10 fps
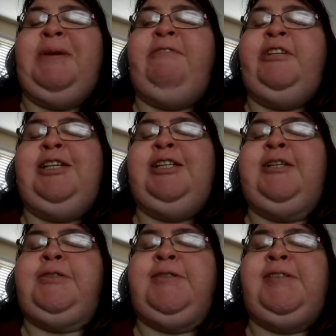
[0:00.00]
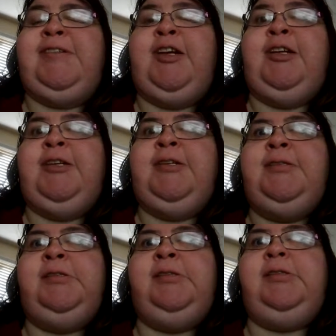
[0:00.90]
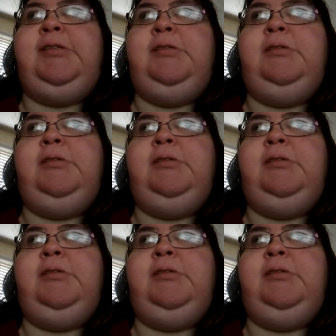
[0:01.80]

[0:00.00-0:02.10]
my videos and